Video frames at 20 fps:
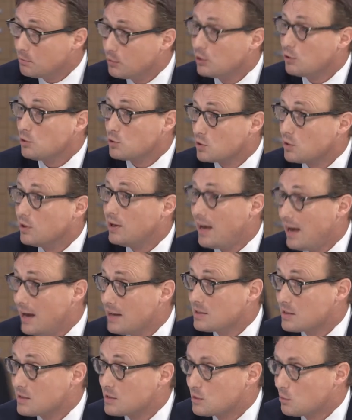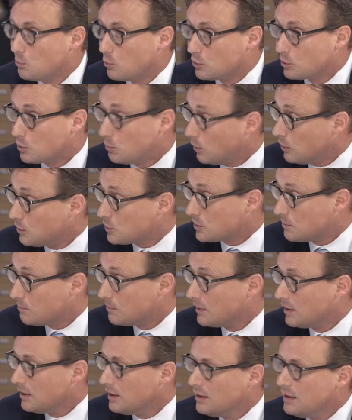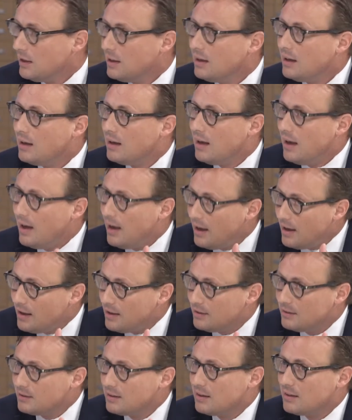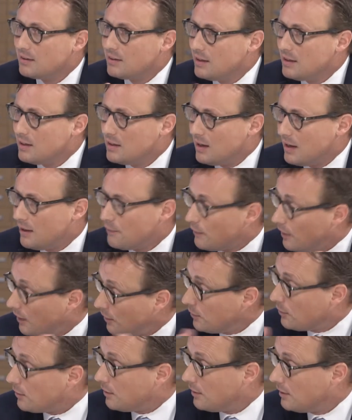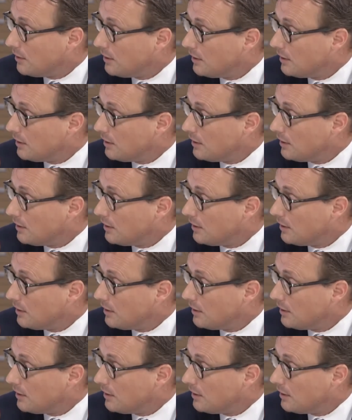but also enhances the water quality. And they have other